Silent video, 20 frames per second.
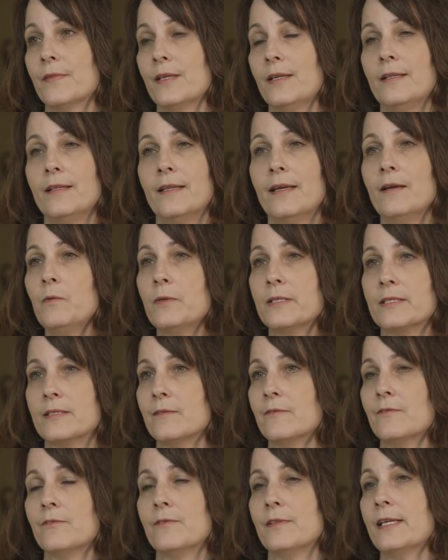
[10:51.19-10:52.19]
And that
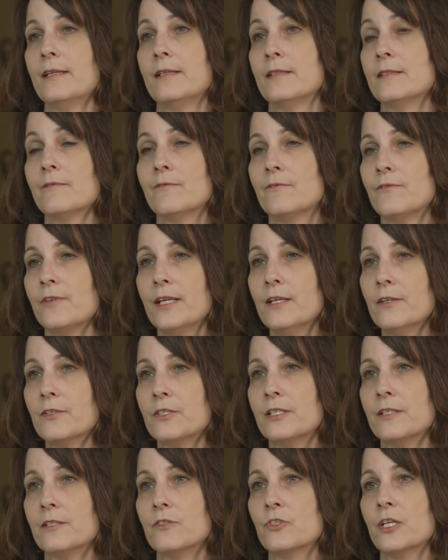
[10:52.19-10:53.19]
wasn't, that isn't fair
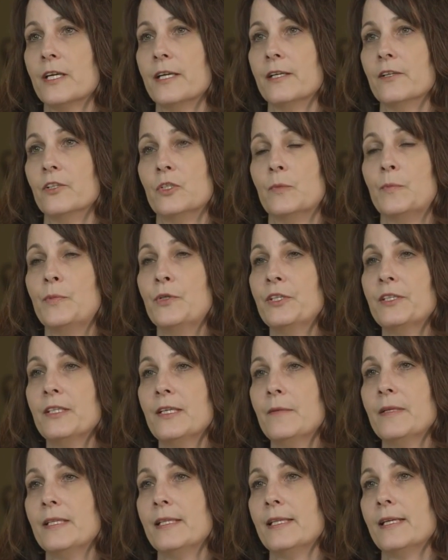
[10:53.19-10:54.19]
to a child, to put
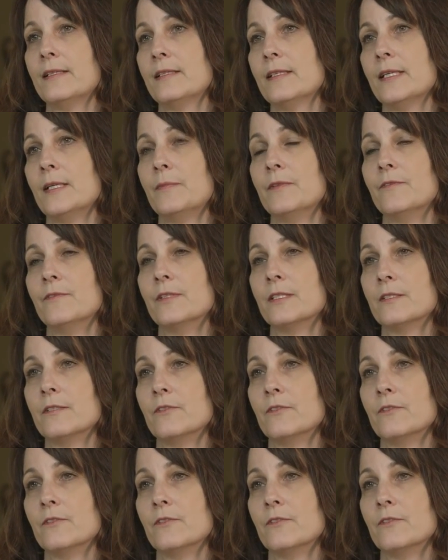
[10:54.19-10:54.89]
them in that type of a